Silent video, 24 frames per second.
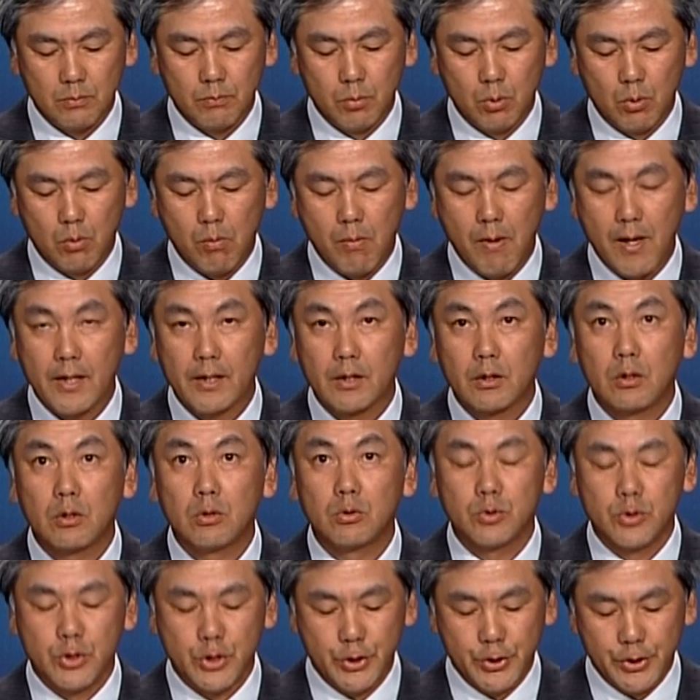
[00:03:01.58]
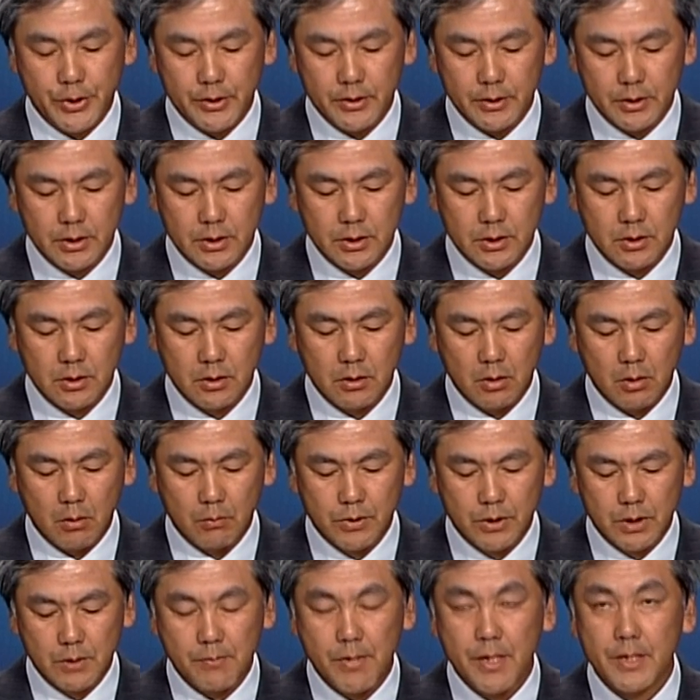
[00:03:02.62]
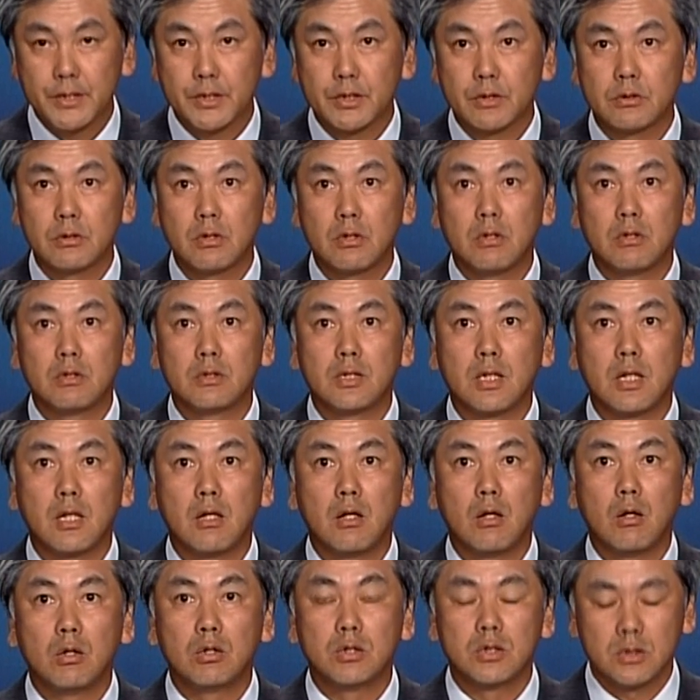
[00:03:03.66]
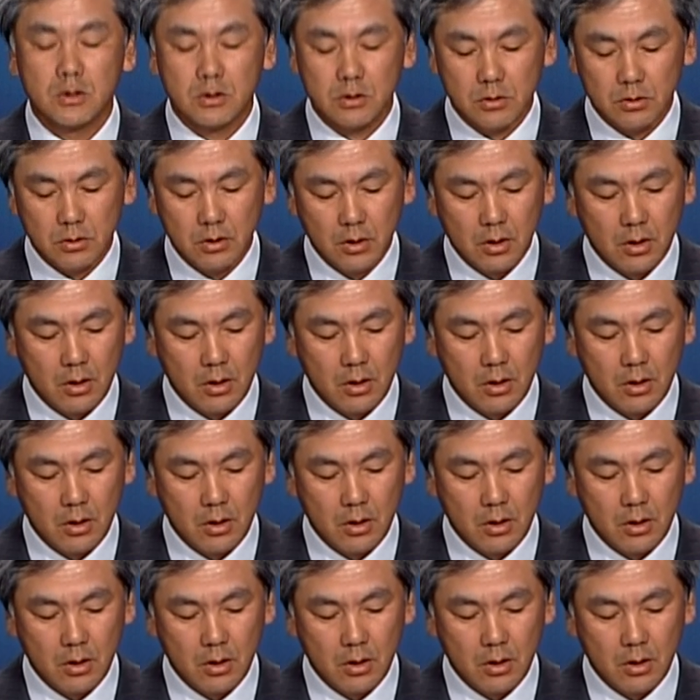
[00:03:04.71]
provide continuous observation on the ozone